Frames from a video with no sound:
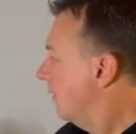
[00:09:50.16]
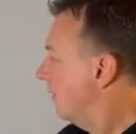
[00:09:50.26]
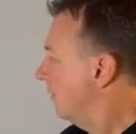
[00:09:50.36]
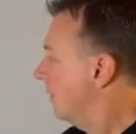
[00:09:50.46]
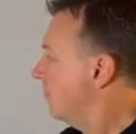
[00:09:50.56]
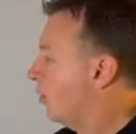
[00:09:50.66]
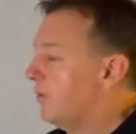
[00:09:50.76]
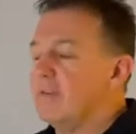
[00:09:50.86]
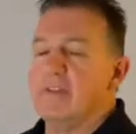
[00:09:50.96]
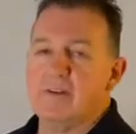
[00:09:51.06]
The
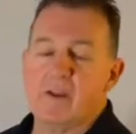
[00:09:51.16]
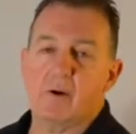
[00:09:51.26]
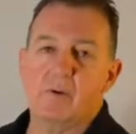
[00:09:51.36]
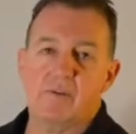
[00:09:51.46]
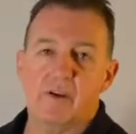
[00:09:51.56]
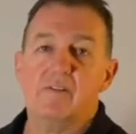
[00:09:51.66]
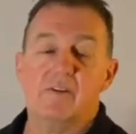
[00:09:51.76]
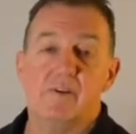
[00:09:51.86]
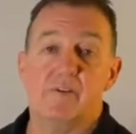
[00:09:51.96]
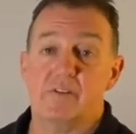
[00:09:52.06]
important thing though is, even
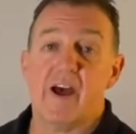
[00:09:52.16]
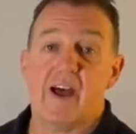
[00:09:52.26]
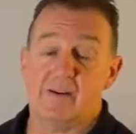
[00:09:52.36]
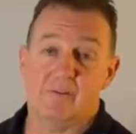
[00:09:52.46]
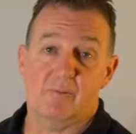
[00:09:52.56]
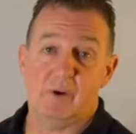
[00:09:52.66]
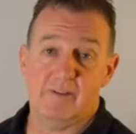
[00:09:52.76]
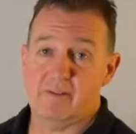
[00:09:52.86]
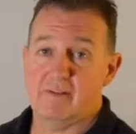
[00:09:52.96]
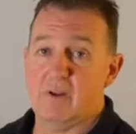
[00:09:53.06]
if you start
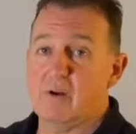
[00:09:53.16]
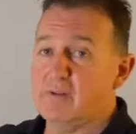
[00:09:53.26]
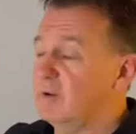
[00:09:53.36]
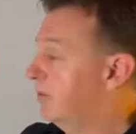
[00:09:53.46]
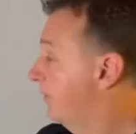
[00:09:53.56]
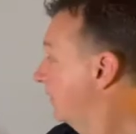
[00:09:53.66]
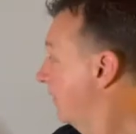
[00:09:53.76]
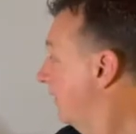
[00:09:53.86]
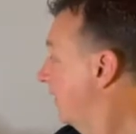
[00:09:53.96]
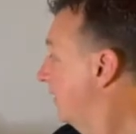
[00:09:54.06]
with
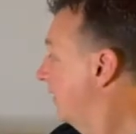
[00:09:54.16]
livelihoods,